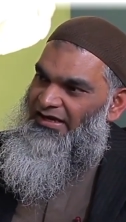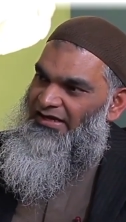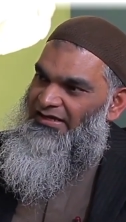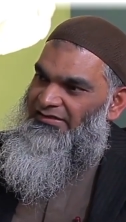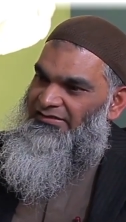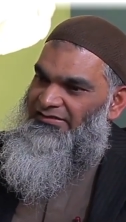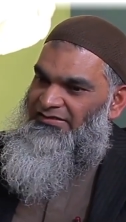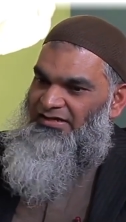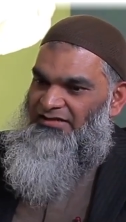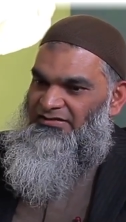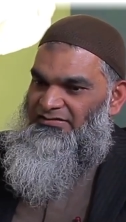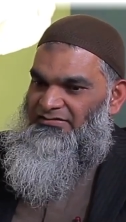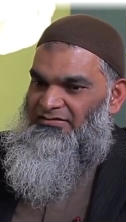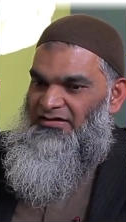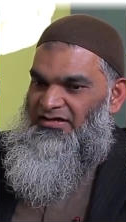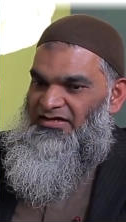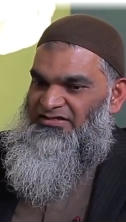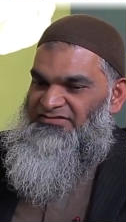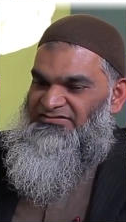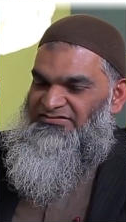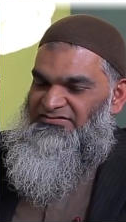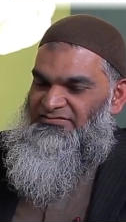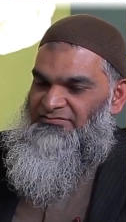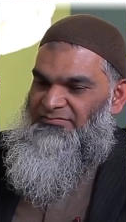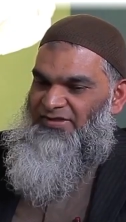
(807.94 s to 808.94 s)
and that
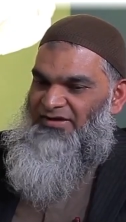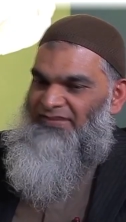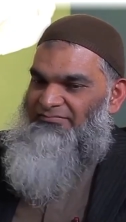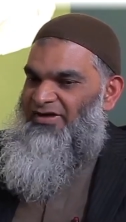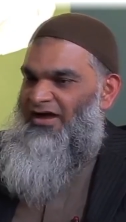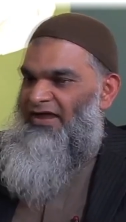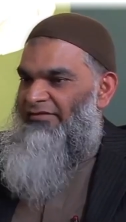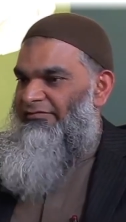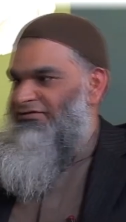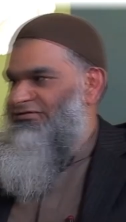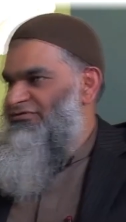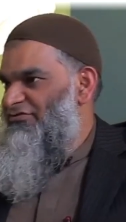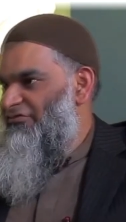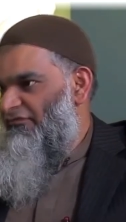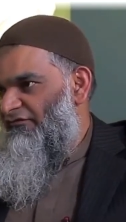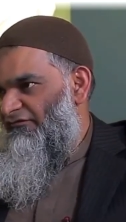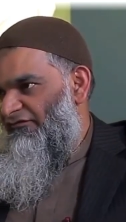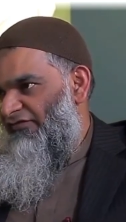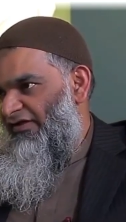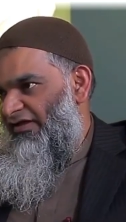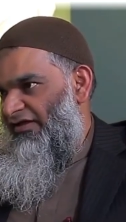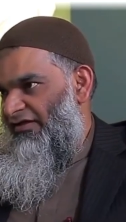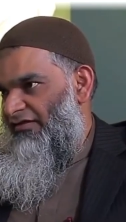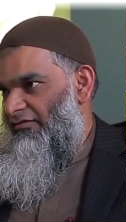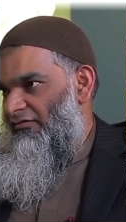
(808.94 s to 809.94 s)
caused my marriage to
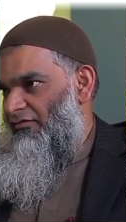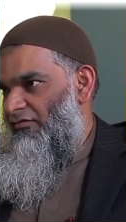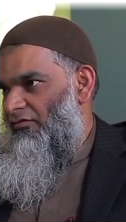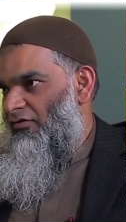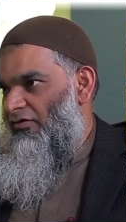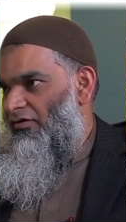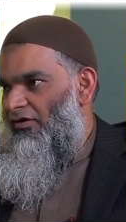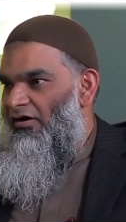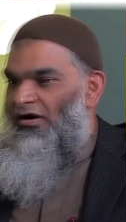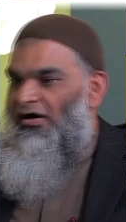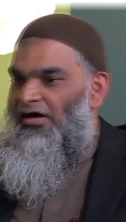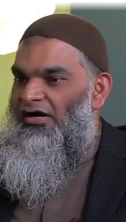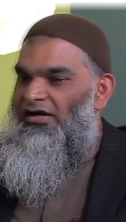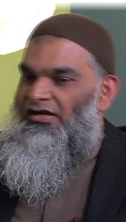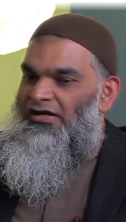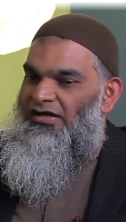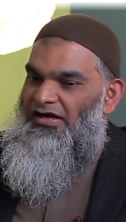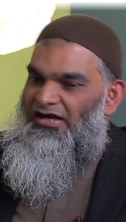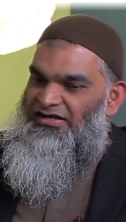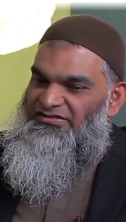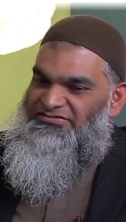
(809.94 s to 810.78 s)
fail, or mm.